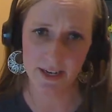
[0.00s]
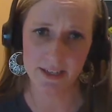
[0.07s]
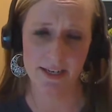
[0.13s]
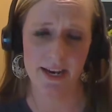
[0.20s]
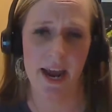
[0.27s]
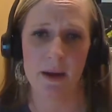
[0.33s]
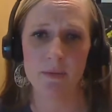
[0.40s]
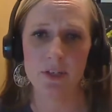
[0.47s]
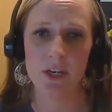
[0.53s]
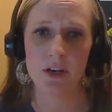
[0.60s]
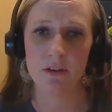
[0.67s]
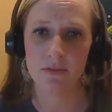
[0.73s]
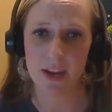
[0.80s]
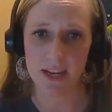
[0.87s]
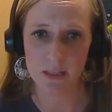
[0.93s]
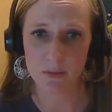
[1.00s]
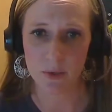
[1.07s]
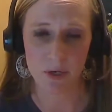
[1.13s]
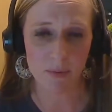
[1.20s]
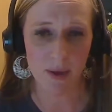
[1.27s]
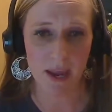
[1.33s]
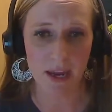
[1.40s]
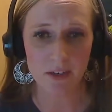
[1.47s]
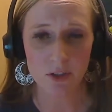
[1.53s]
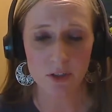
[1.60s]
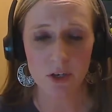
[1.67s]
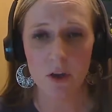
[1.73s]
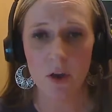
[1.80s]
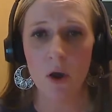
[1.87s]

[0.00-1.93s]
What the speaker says: a tab to your Facebook page.